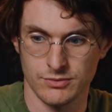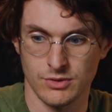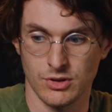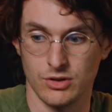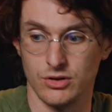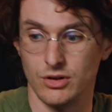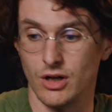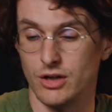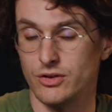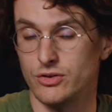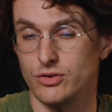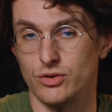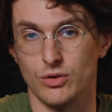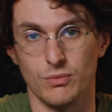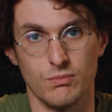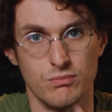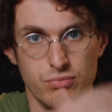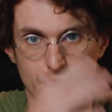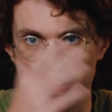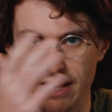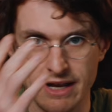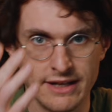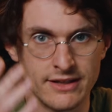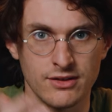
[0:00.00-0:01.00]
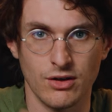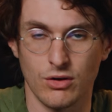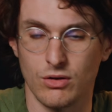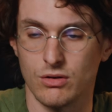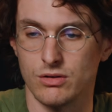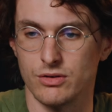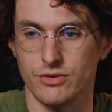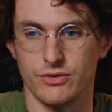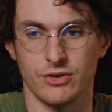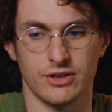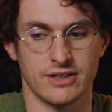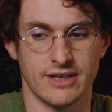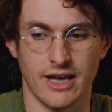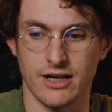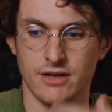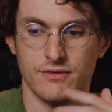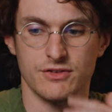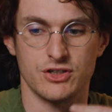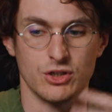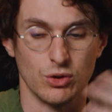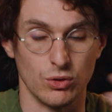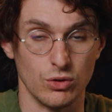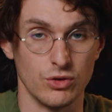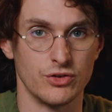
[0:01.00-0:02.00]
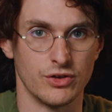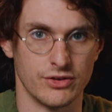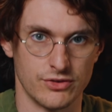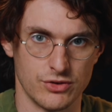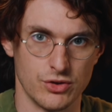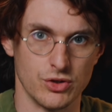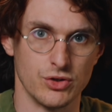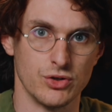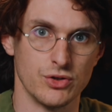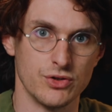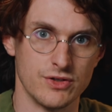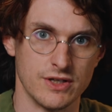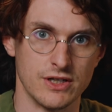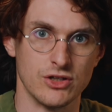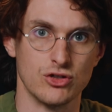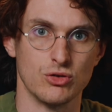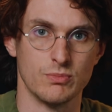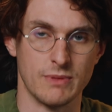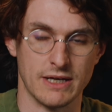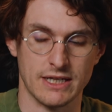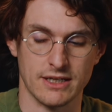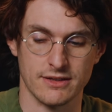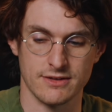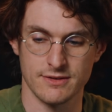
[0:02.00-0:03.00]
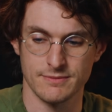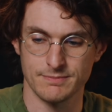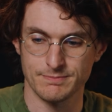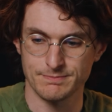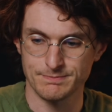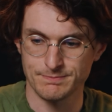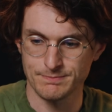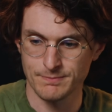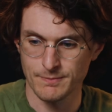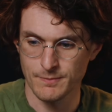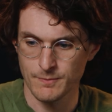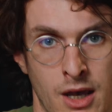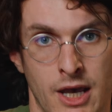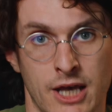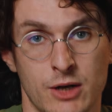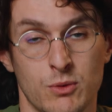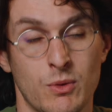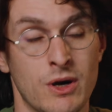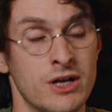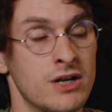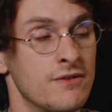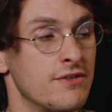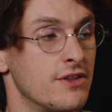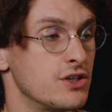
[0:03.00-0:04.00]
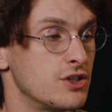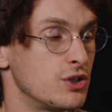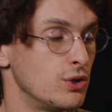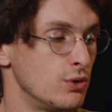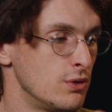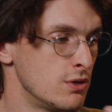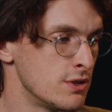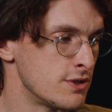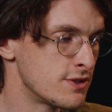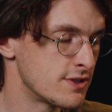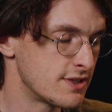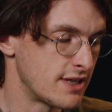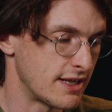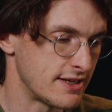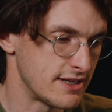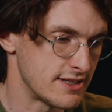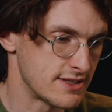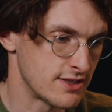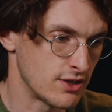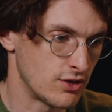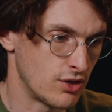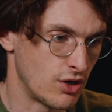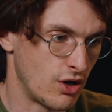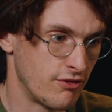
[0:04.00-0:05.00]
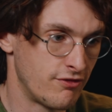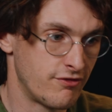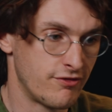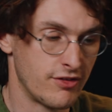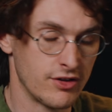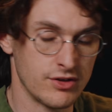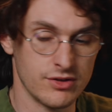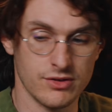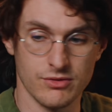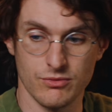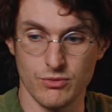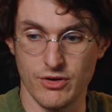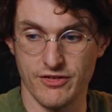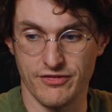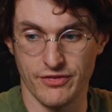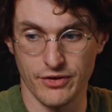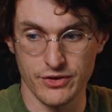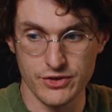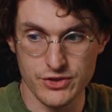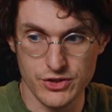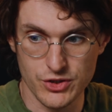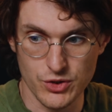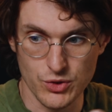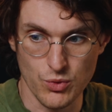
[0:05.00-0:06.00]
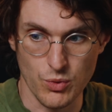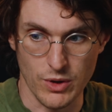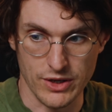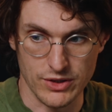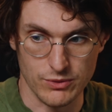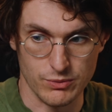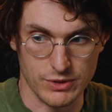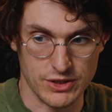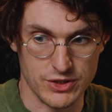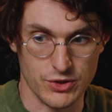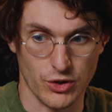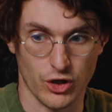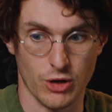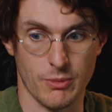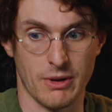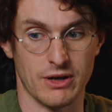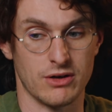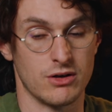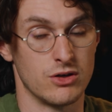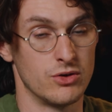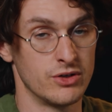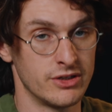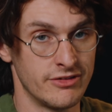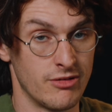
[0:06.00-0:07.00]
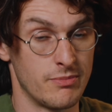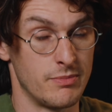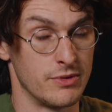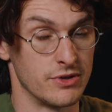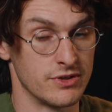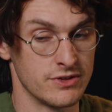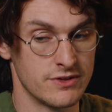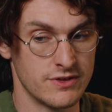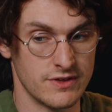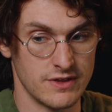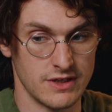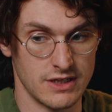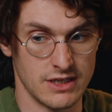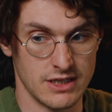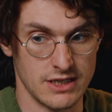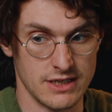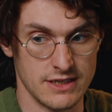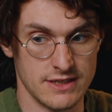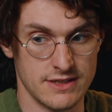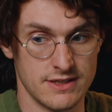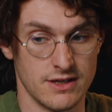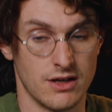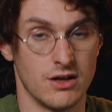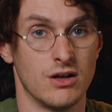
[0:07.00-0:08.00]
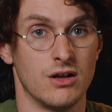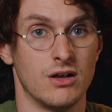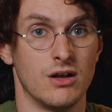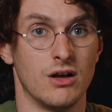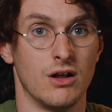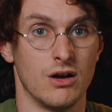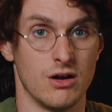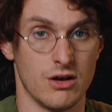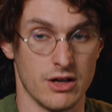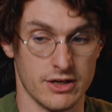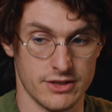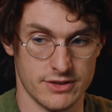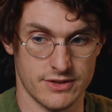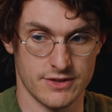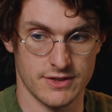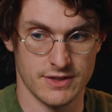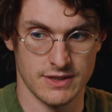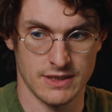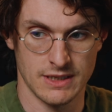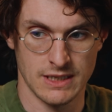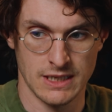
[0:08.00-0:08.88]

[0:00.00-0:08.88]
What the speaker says: not the brand or the kind of tools that you're using to make it. And one of the tools that is often referred to when we talk about look development is a LUT.